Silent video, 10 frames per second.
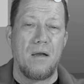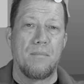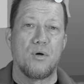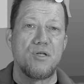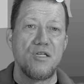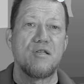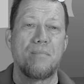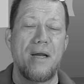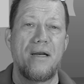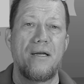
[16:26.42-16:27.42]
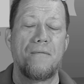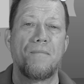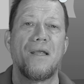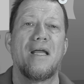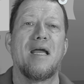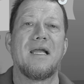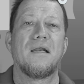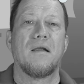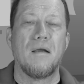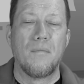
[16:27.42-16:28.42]
participating,
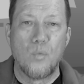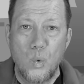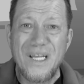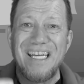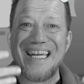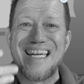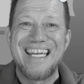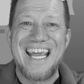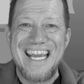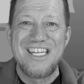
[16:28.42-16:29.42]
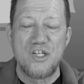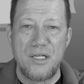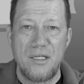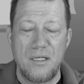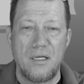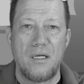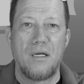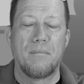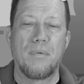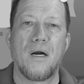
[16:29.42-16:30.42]
and really engaging
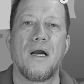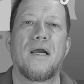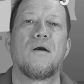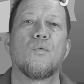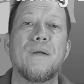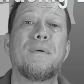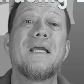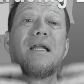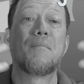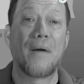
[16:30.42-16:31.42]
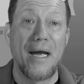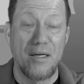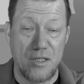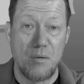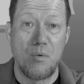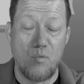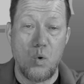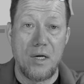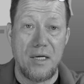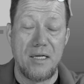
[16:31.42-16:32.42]
by repeating back some of
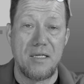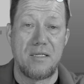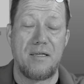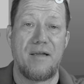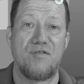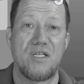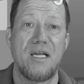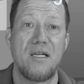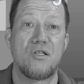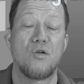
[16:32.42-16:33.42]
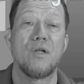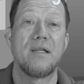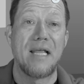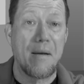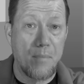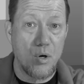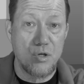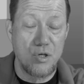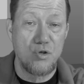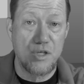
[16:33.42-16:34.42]
what it is that they've said, so that that
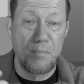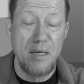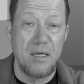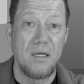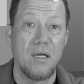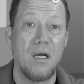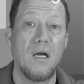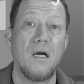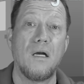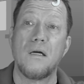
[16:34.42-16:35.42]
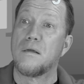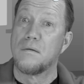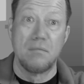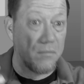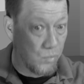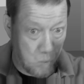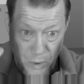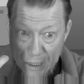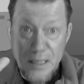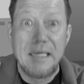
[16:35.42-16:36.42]
person who's speaking
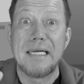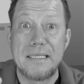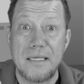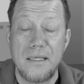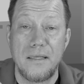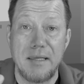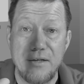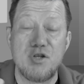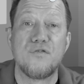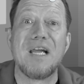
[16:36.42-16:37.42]
really gets it, that you've